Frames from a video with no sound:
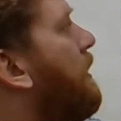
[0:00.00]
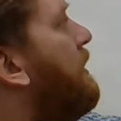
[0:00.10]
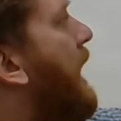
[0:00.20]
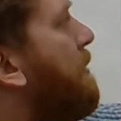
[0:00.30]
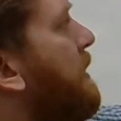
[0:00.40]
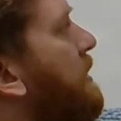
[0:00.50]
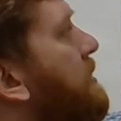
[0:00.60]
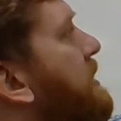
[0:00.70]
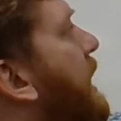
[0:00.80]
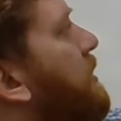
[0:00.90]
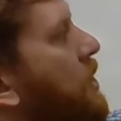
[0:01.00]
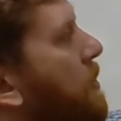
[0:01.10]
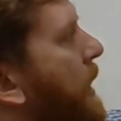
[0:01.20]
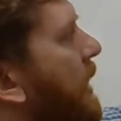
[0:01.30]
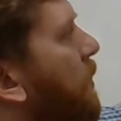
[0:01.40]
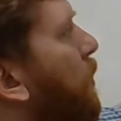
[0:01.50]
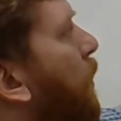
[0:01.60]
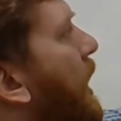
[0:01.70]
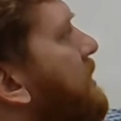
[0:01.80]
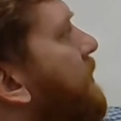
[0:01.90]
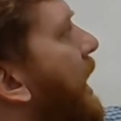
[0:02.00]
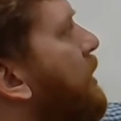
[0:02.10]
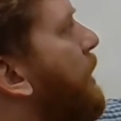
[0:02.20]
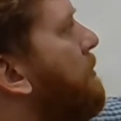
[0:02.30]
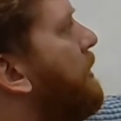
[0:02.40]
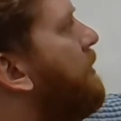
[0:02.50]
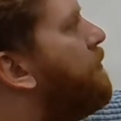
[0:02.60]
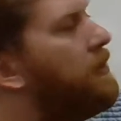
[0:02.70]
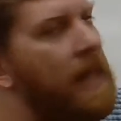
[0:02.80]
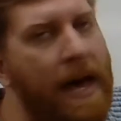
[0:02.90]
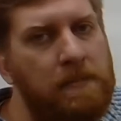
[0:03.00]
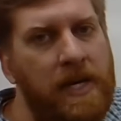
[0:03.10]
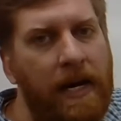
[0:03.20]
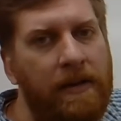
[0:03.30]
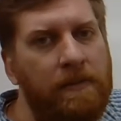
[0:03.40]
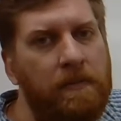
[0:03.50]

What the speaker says: That means that no matter what value I put in for lambda,